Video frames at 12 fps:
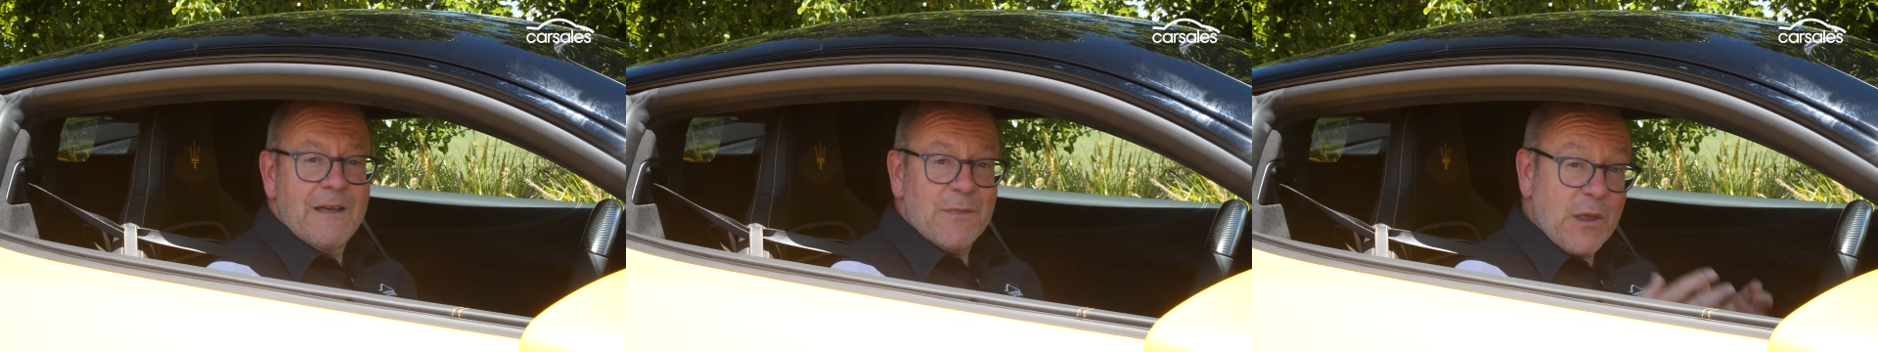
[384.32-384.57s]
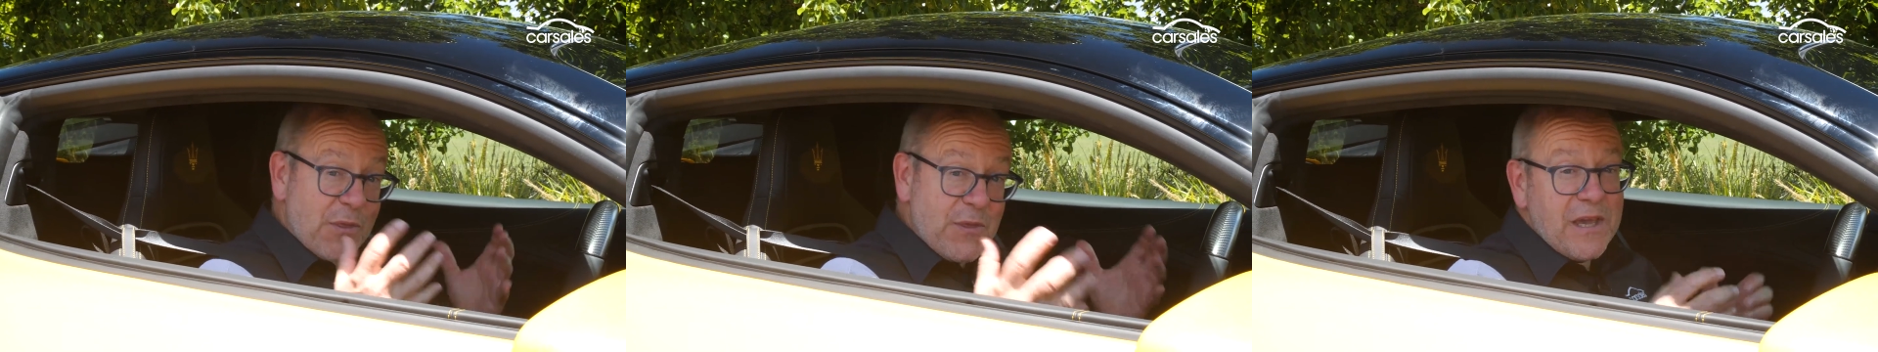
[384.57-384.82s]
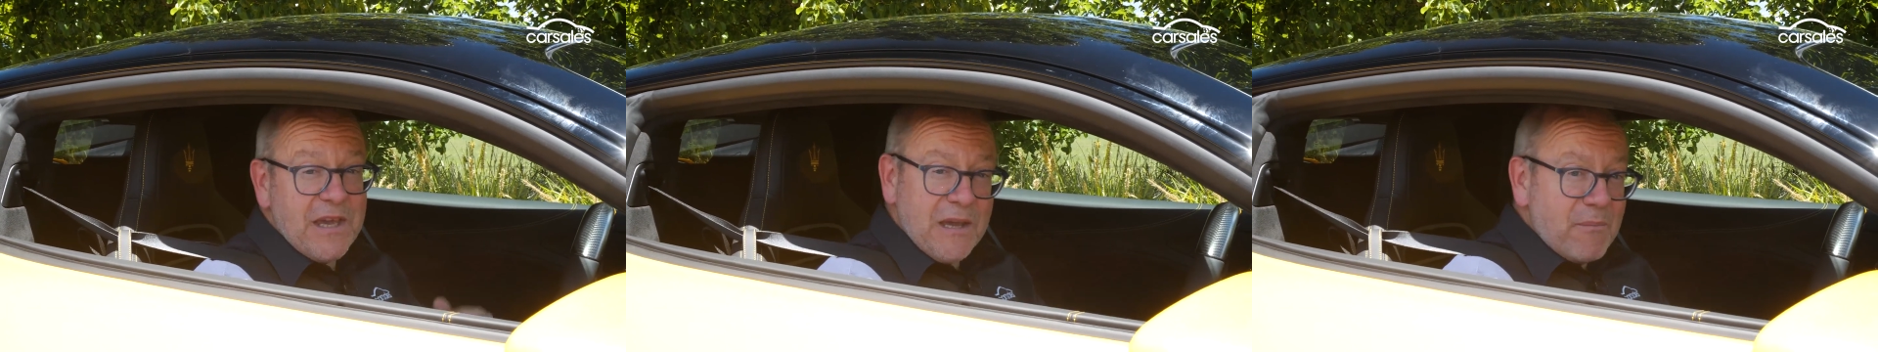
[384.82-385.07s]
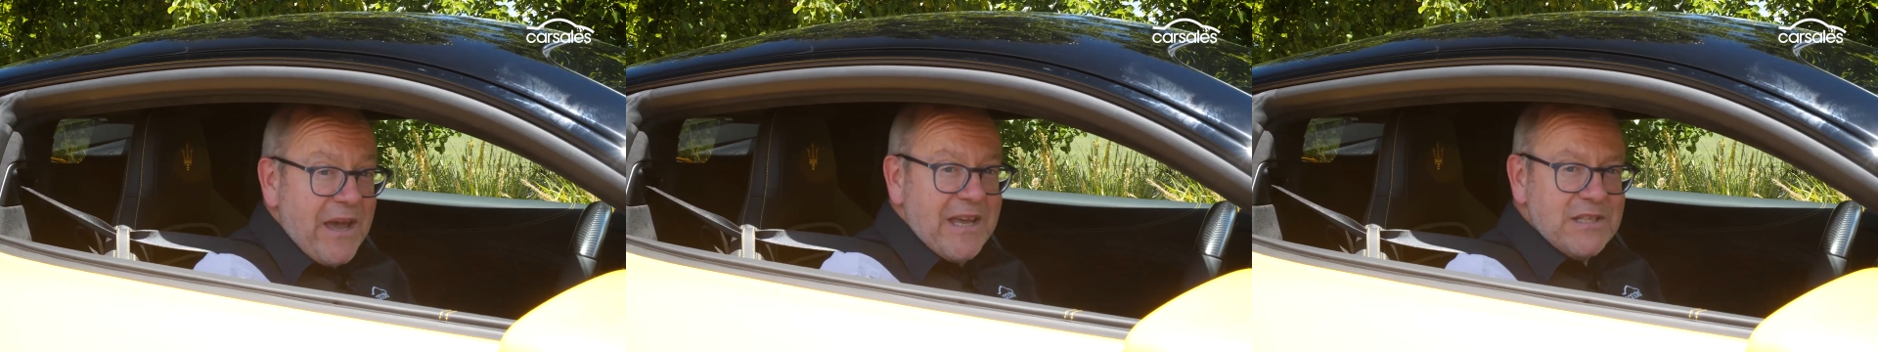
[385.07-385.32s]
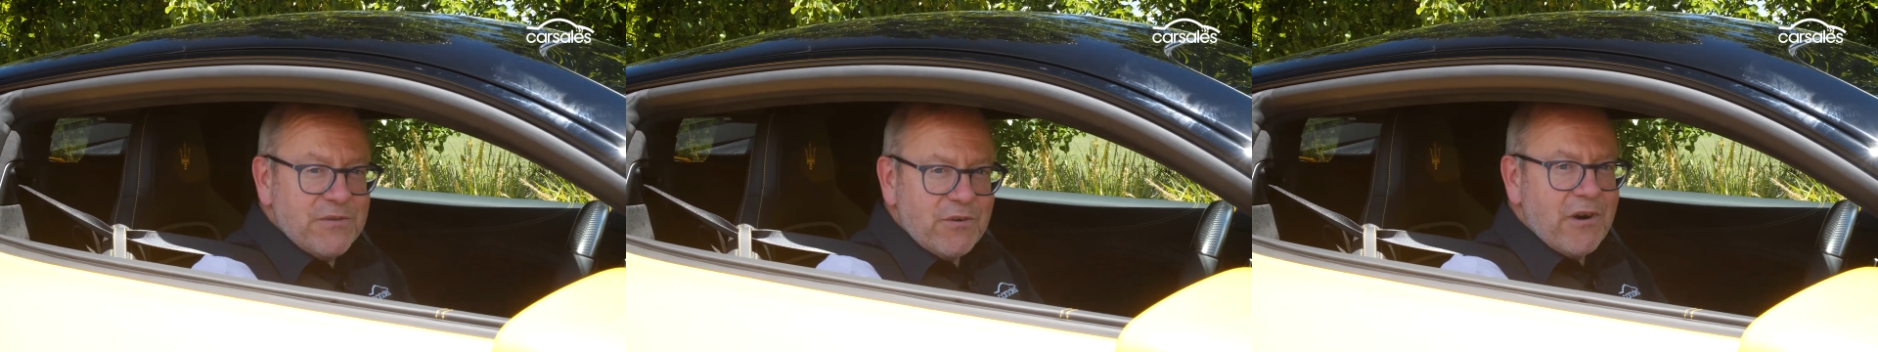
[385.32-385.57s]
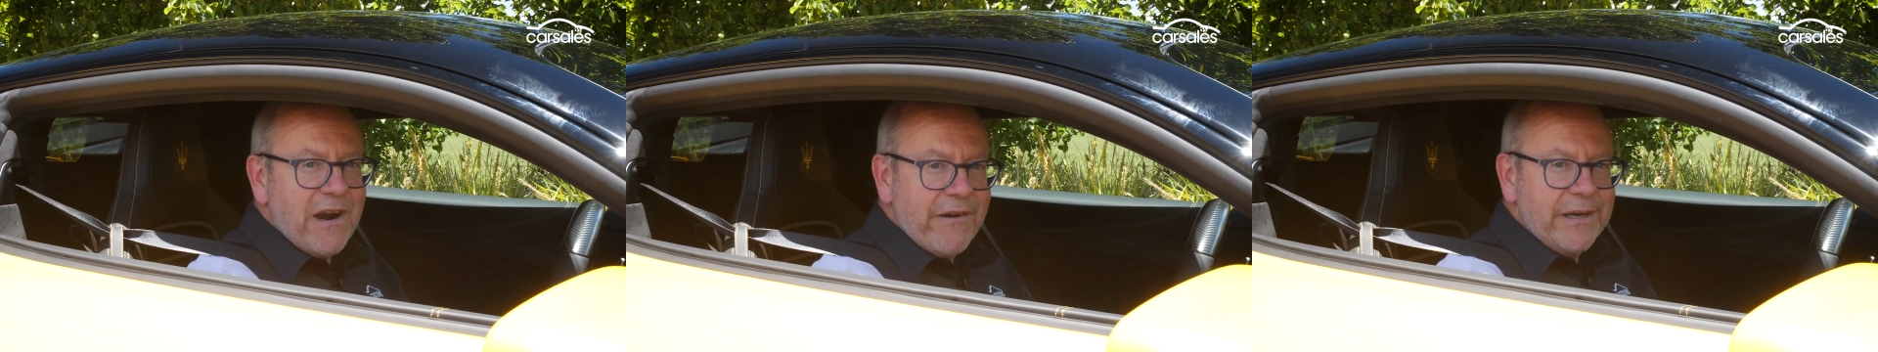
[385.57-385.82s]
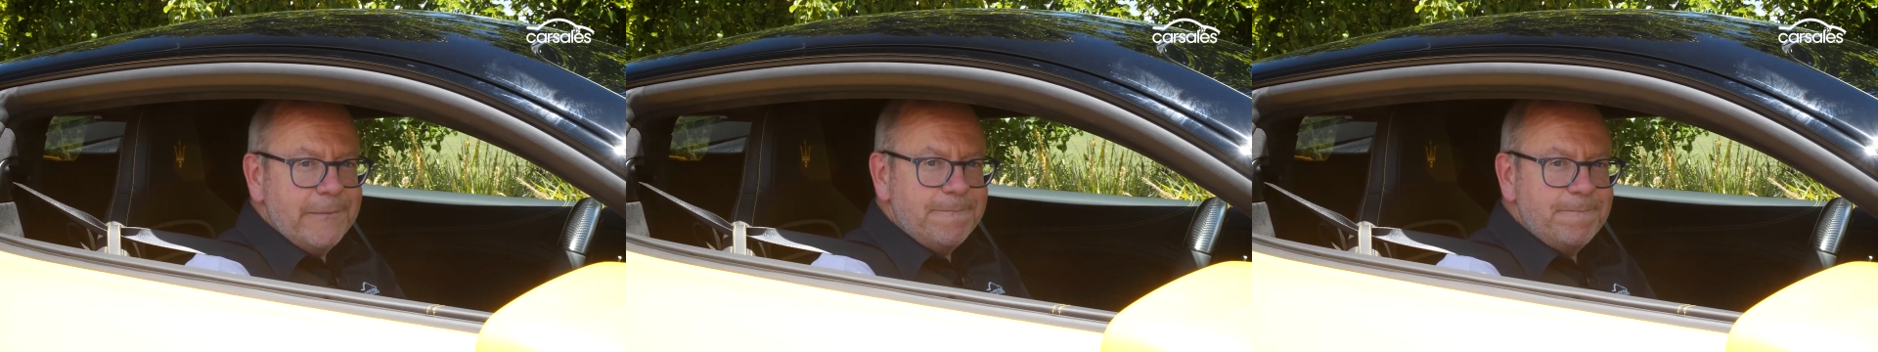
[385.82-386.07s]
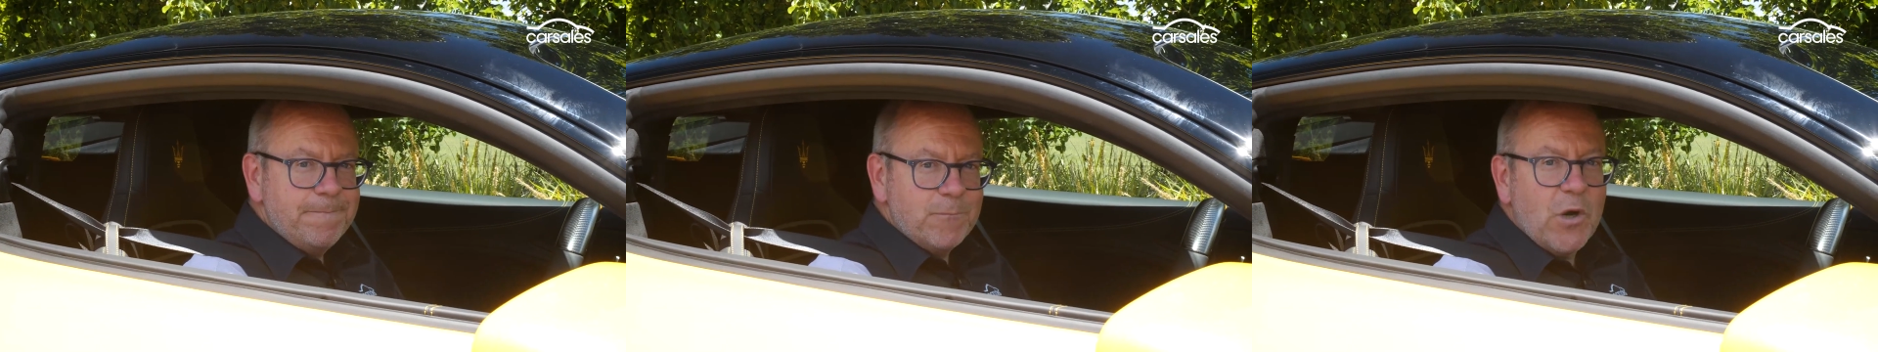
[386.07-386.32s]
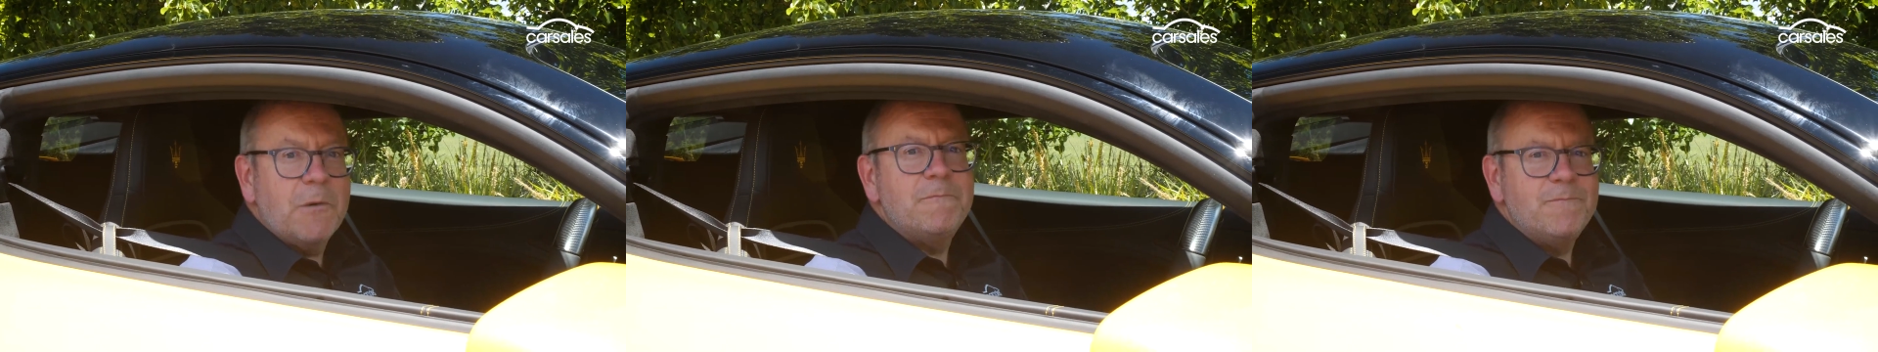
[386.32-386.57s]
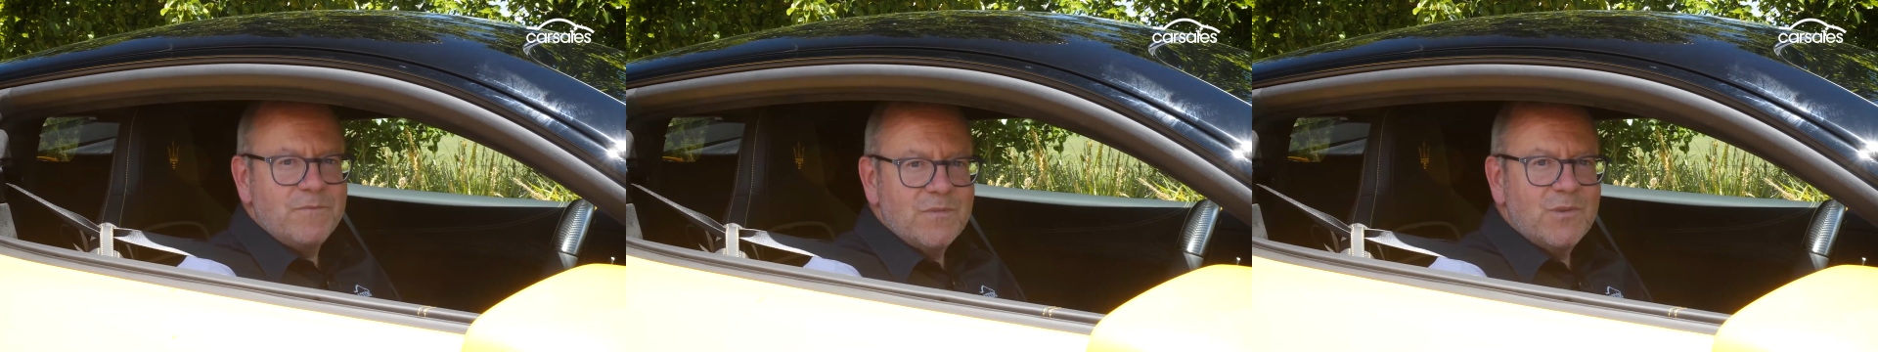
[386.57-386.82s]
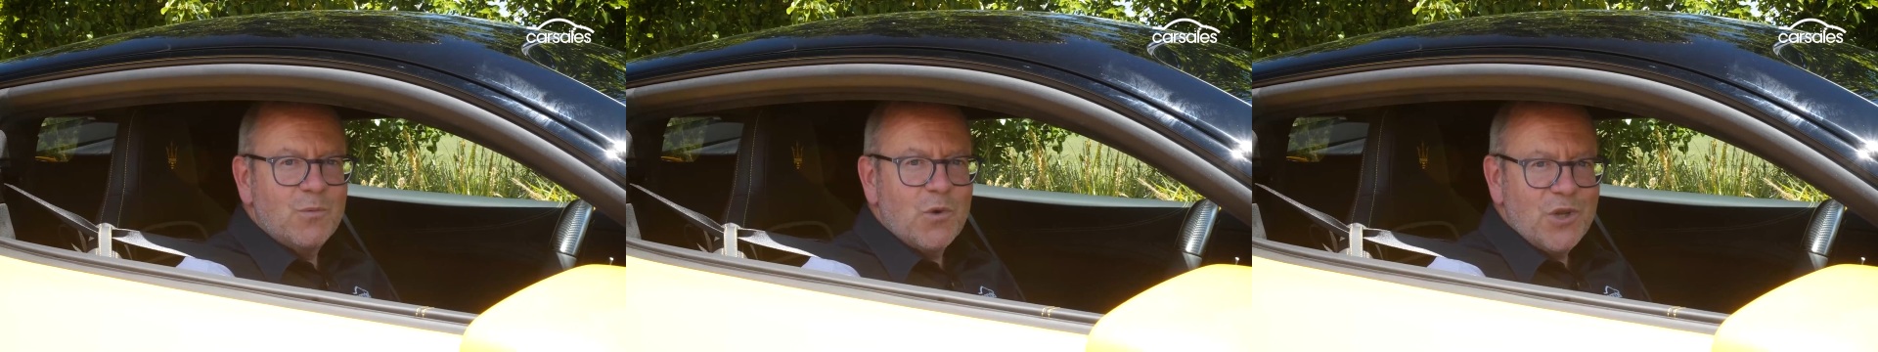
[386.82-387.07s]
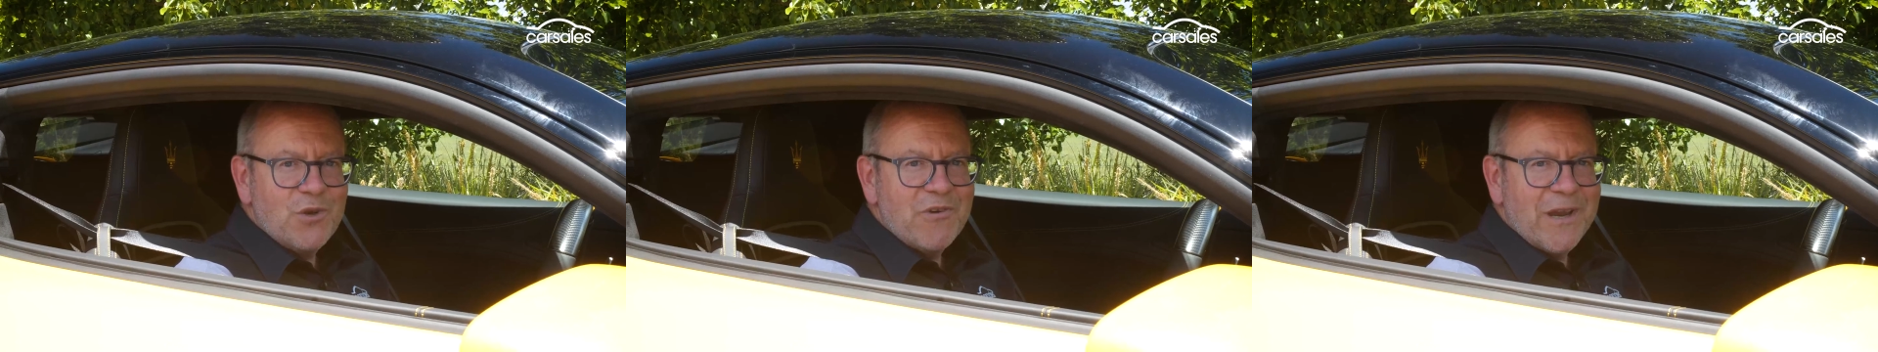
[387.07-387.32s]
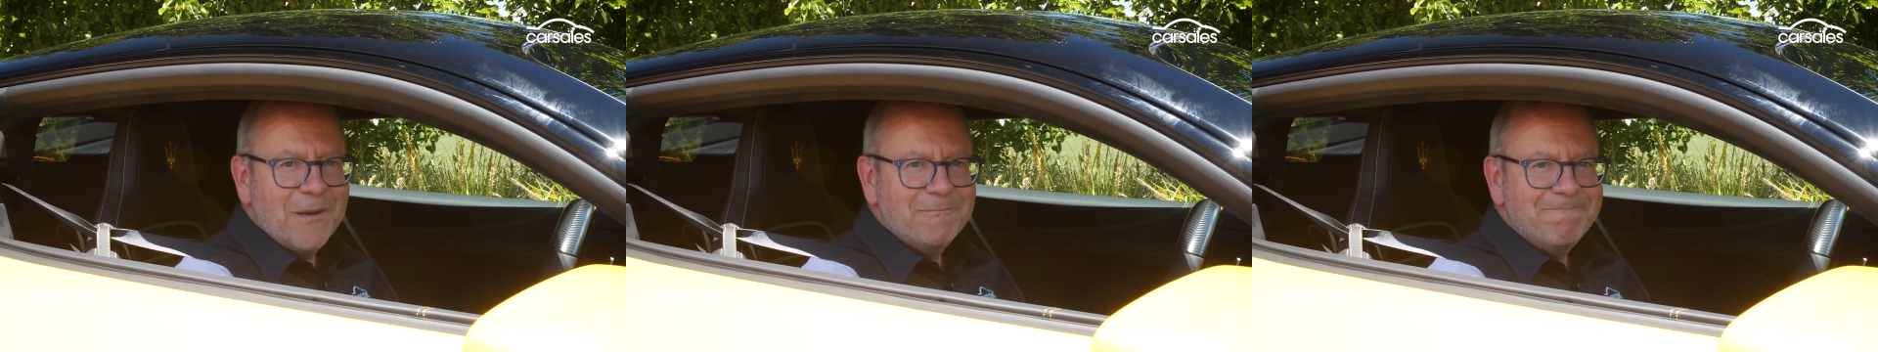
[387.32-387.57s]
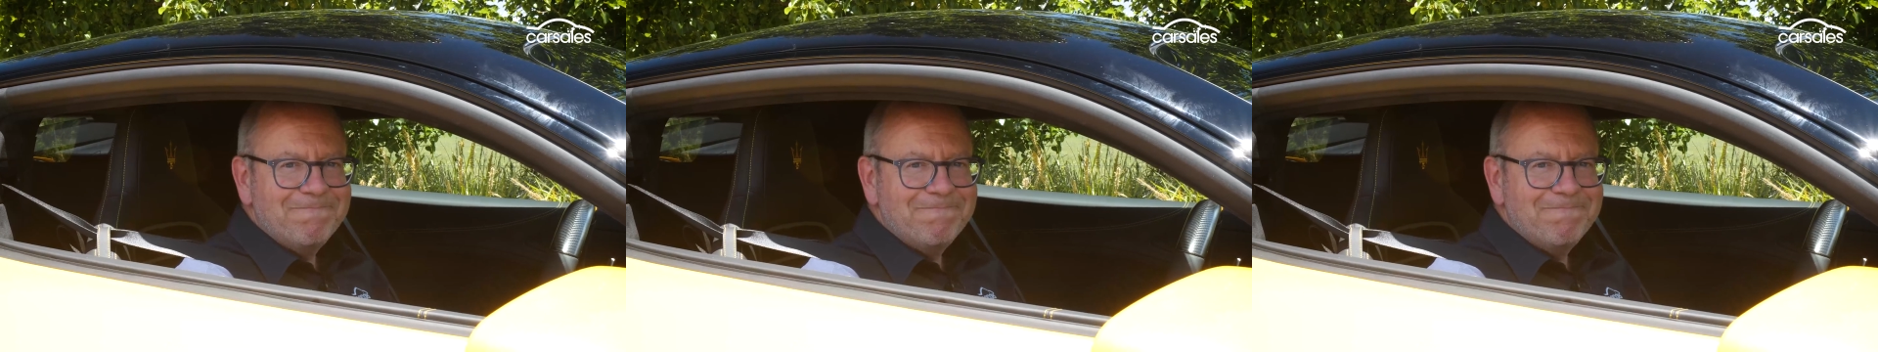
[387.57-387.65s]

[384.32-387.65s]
The thinking man's Ferrari? Well, what do you reckon?